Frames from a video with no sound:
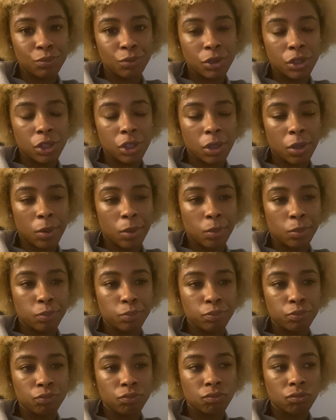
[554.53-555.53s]
So
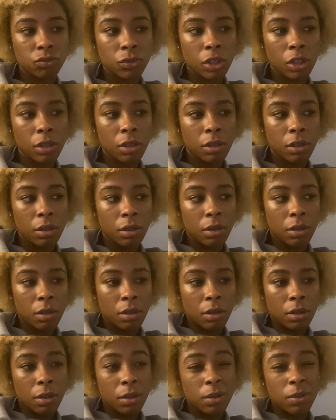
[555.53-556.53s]

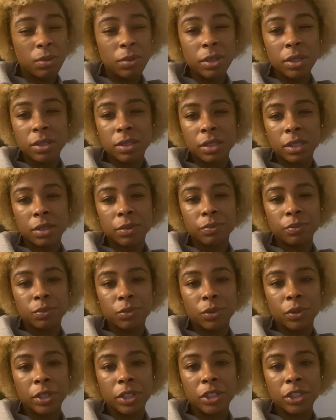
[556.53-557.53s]
we'll see.
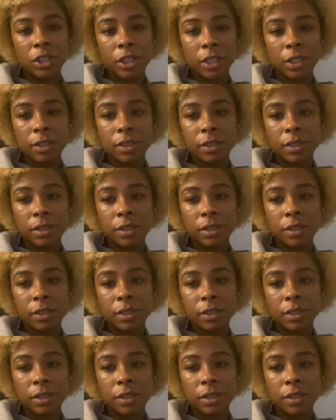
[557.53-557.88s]
We shall